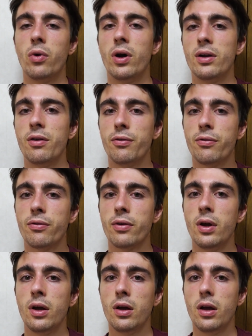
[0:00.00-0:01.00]
What if
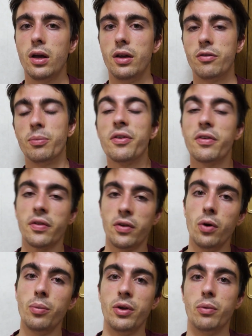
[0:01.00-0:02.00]
it's missing
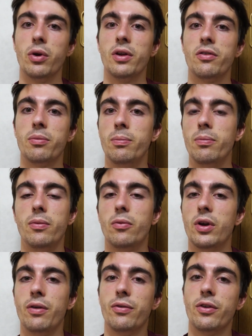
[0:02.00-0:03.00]
the obi? What
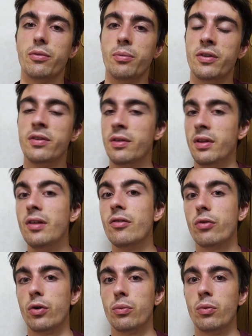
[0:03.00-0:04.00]
if it's missing the insert?